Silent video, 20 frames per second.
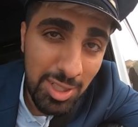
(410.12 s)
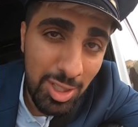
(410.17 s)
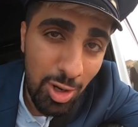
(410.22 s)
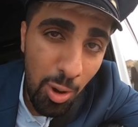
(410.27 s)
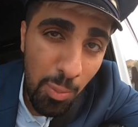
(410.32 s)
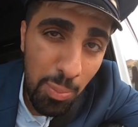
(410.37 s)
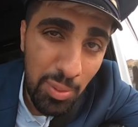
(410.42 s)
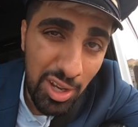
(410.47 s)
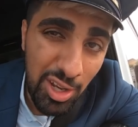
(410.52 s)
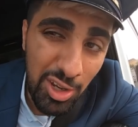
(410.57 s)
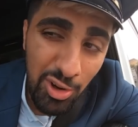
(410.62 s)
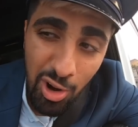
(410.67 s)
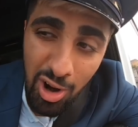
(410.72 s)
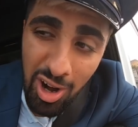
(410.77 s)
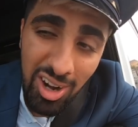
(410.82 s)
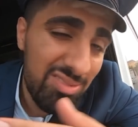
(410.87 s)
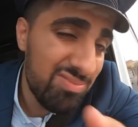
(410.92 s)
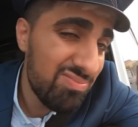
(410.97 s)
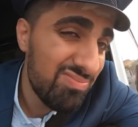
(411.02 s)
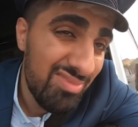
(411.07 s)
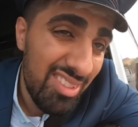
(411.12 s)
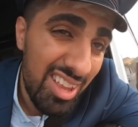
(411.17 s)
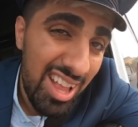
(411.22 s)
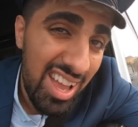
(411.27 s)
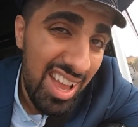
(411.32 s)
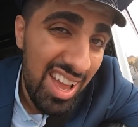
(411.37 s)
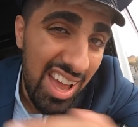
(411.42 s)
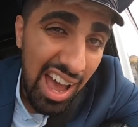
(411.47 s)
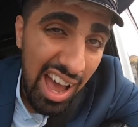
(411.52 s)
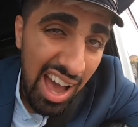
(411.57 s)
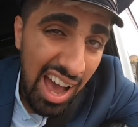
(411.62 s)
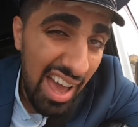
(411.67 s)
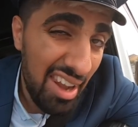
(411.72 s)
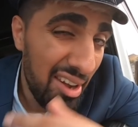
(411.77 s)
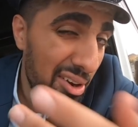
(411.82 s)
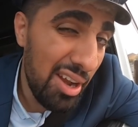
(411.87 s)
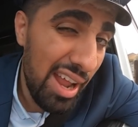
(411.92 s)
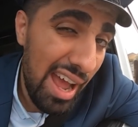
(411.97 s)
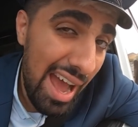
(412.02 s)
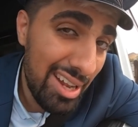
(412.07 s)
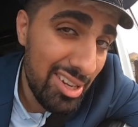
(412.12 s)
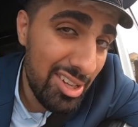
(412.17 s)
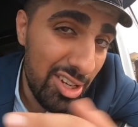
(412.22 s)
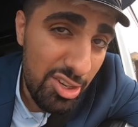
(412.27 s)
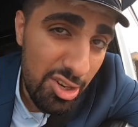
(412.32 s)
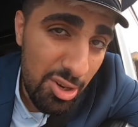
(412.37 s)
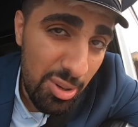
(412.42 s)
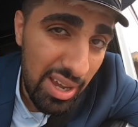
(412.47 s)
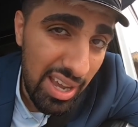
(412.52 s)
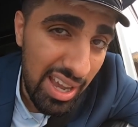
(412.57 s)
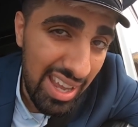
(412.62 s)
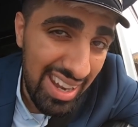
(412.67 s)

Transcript: to open the door. I don't know how to do it,